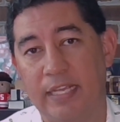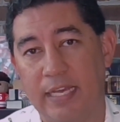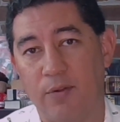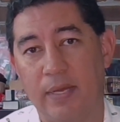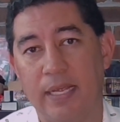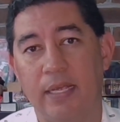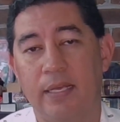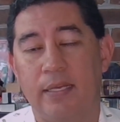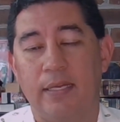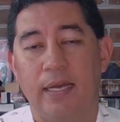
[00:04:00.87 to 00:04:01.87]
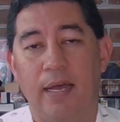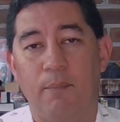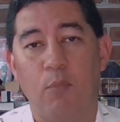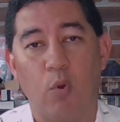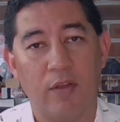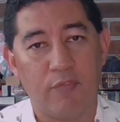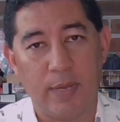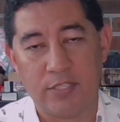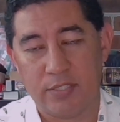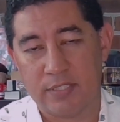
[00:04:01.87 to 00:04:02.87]
getaway. More
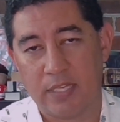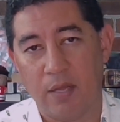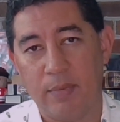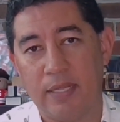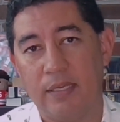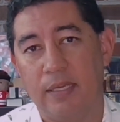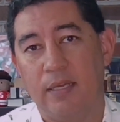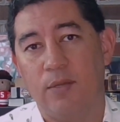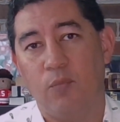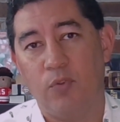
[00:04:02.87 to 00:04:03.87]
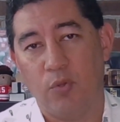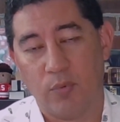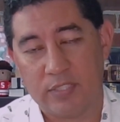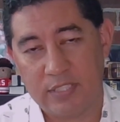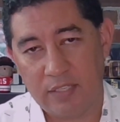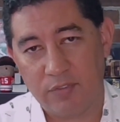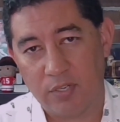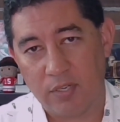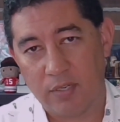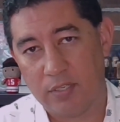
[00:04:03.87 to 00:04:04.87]
information is coming. You'll receive
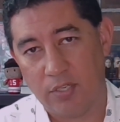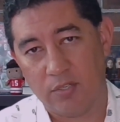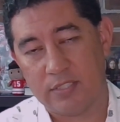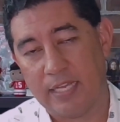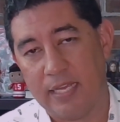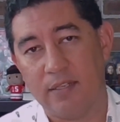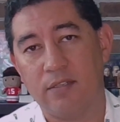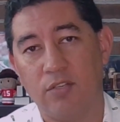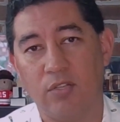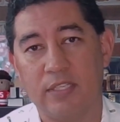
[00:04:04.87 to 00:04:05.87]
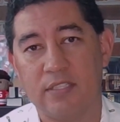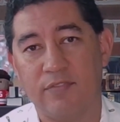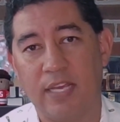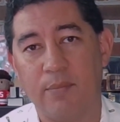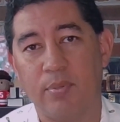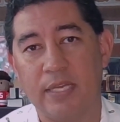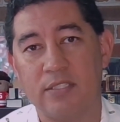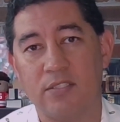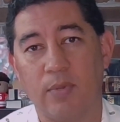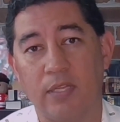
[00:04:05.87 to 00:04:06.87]
your list of 10
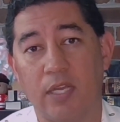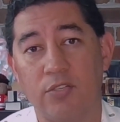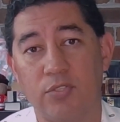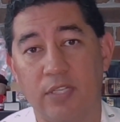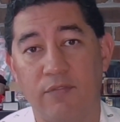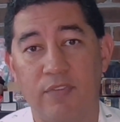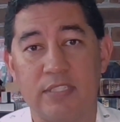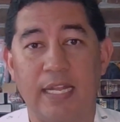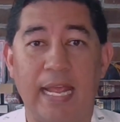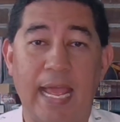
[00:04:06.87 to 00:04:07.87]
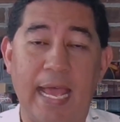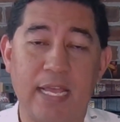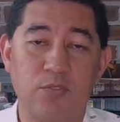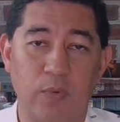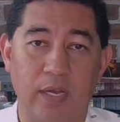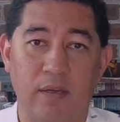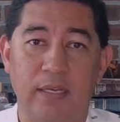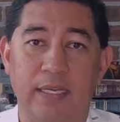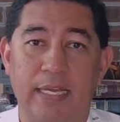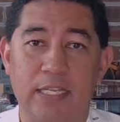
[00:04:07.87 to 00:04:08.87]
places around the country you can visit, as well
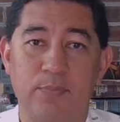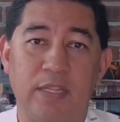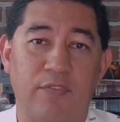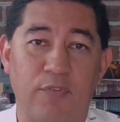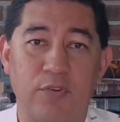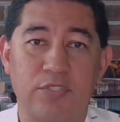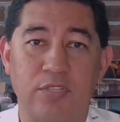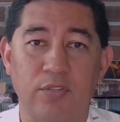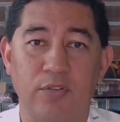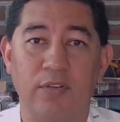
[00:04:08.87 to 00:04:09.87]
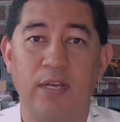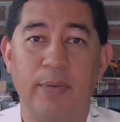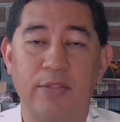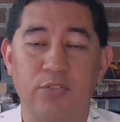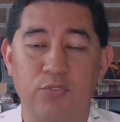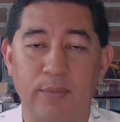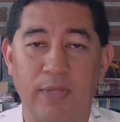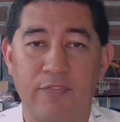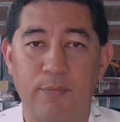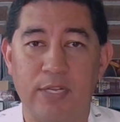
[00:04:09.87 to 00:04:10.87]
as be the first to learn about the Dream
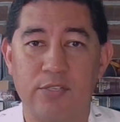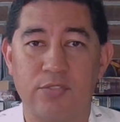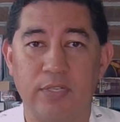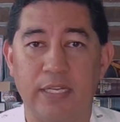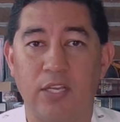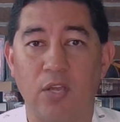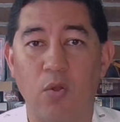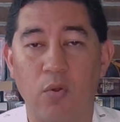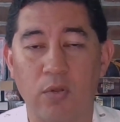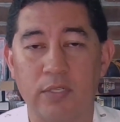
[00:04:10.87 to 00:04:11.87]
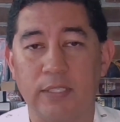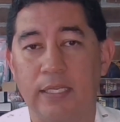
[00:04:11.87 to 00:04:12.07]
Life and Ministry cohort,